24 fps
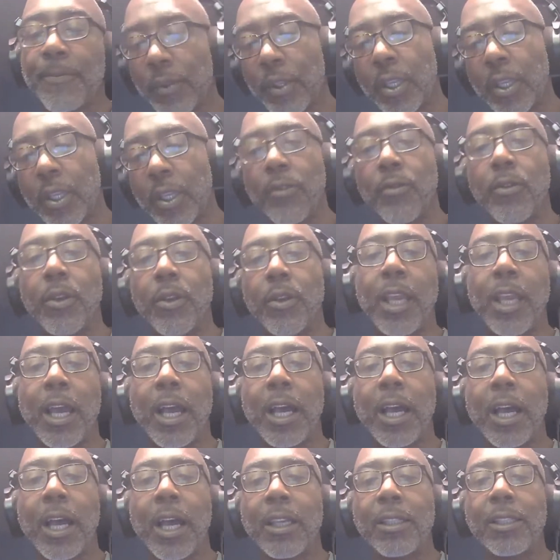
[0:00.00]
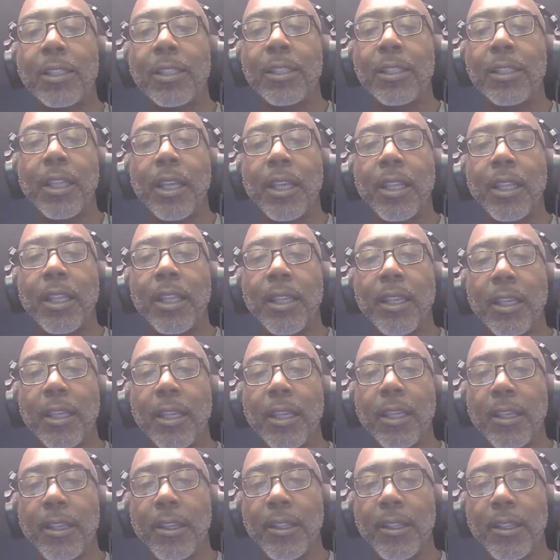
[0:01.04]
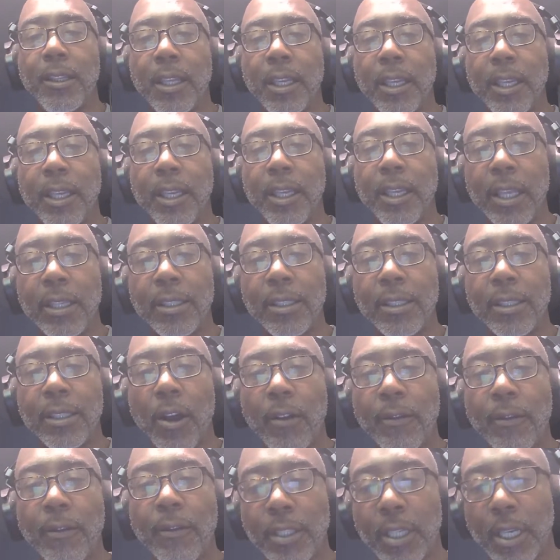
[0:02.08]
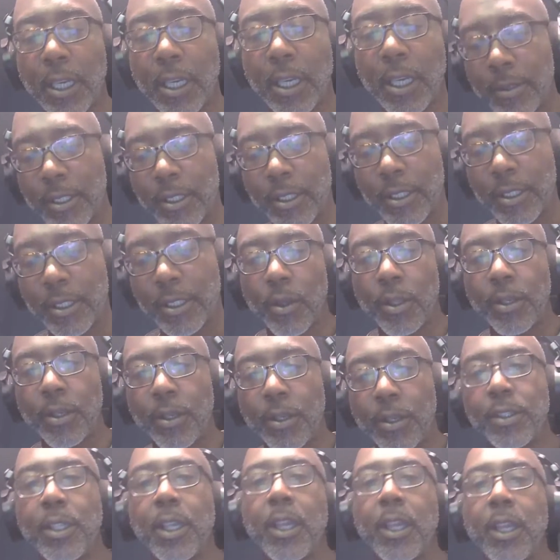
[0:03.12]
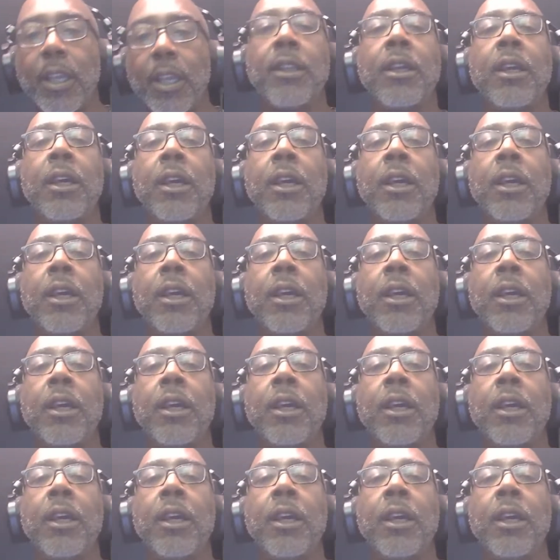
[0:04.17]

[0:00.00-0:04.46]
it really highlights that the guests oftentimes don't understand